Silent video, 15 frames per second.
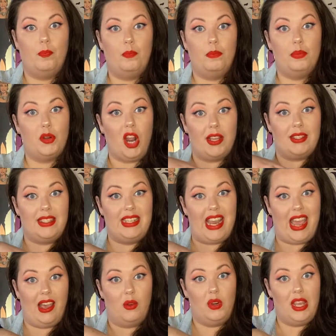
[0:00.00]
press
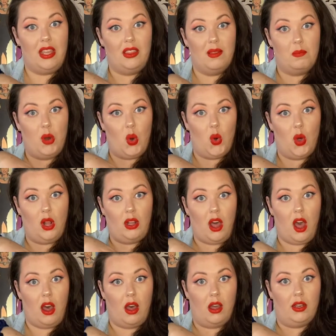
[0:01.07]
down in the bowl
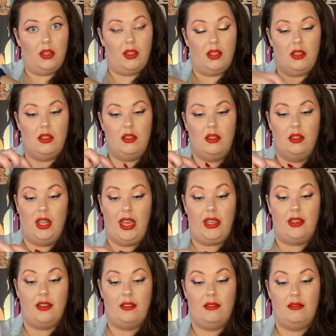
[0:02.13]
on
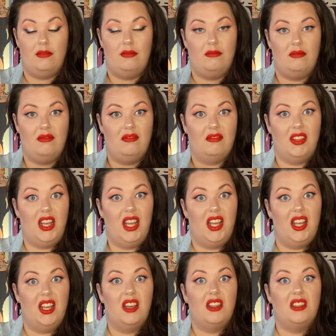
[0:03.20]
like
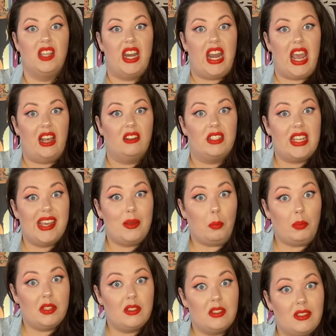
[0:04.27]
the nail
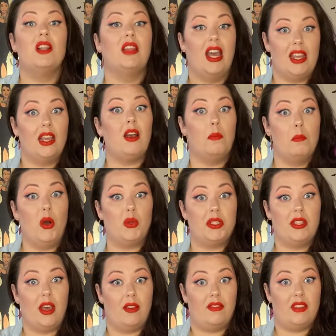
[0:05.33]
tips, like most
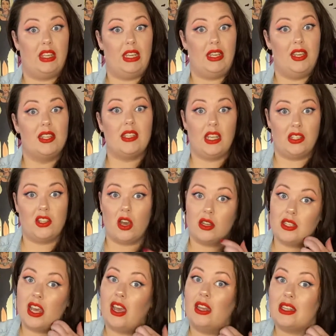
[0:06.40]
of the TikToks
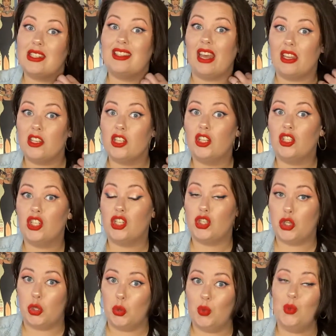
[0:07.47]
had said to
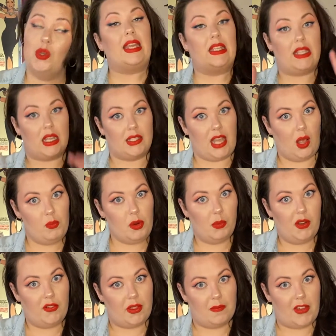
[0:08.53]
do. It does help
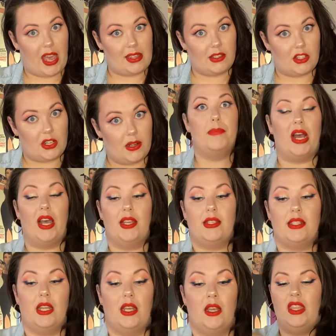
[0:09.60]
remove them faster,
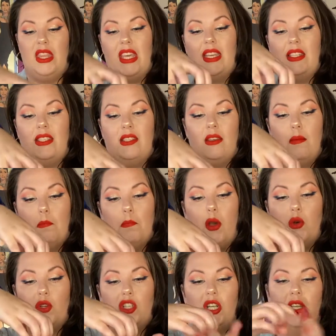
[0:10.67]
but this
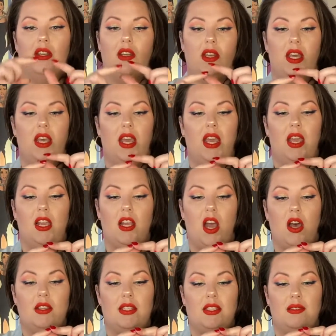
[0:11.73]
motion
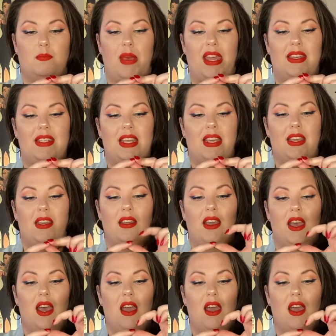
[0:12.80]
causes bending